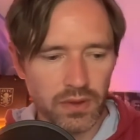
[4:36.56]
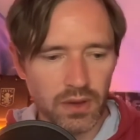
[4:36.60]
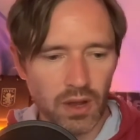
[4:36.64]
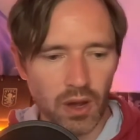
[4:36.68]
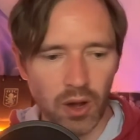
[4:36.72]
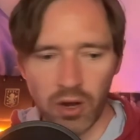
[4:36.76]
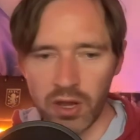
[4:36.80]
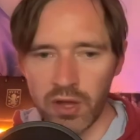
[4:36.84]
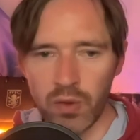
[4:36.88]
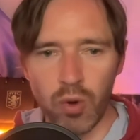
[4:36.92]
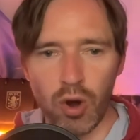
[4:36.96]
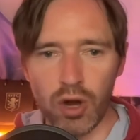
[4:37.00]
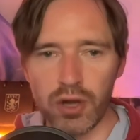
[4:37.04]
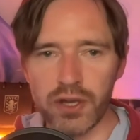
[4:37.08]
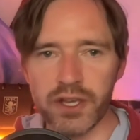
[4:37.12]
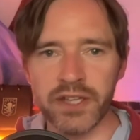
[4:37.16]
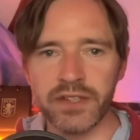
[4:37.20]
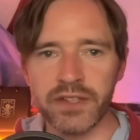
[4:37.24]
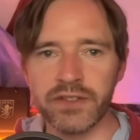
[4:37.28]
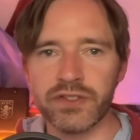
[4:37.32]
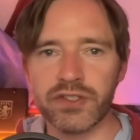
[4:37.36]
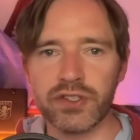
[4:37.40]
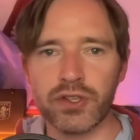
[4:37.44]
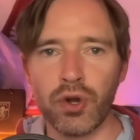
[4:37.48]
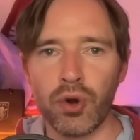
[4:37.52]
Ollie
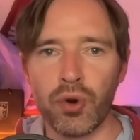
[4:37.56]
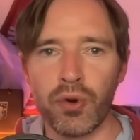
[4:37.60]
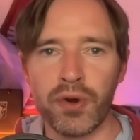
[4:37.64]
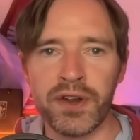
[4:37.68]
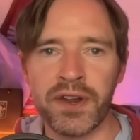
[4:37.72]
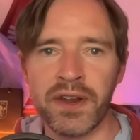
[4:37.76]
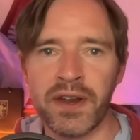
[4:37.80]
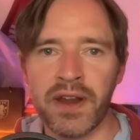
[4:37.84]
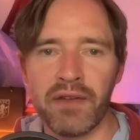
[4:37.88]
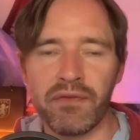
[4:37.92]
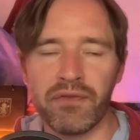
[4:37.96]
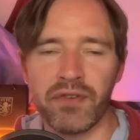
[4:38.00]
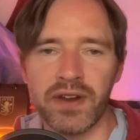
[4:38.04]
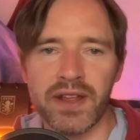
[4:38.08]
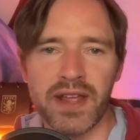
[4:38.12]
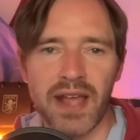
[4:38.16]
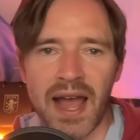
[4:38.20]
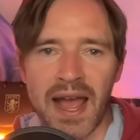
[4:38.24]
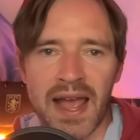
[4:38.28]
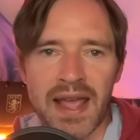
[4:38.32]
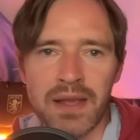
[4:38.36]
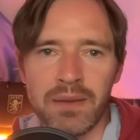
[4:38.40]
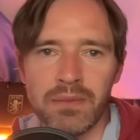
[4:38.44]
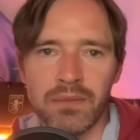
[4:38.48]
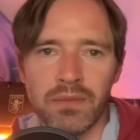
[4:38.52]
Watkins scoring in every
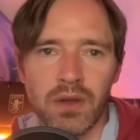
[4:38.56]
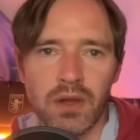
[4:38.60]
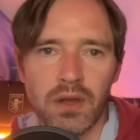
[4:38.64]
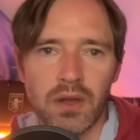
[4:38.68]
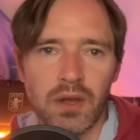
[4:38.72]
game.